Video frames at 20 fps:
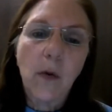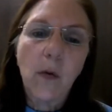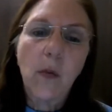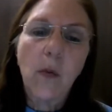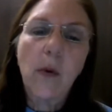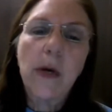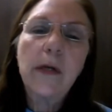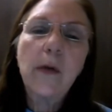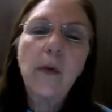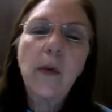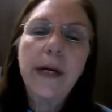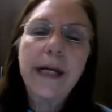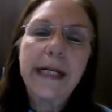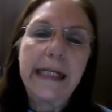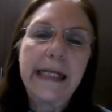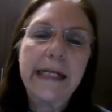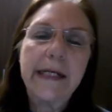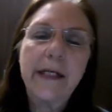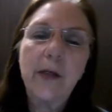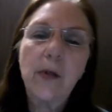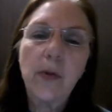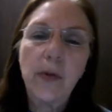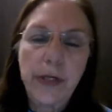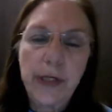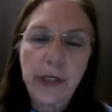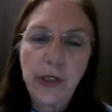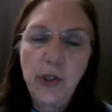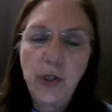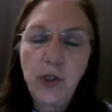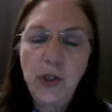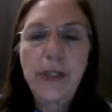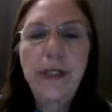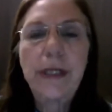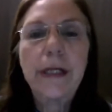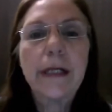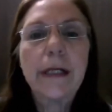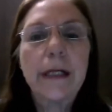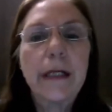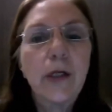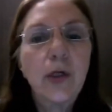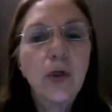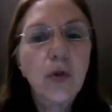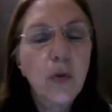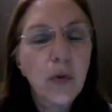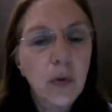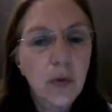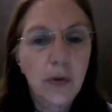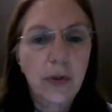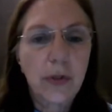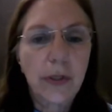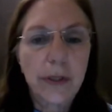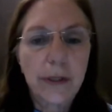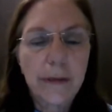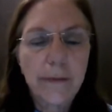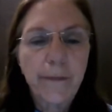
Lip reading: What do I need to reach in each quarter?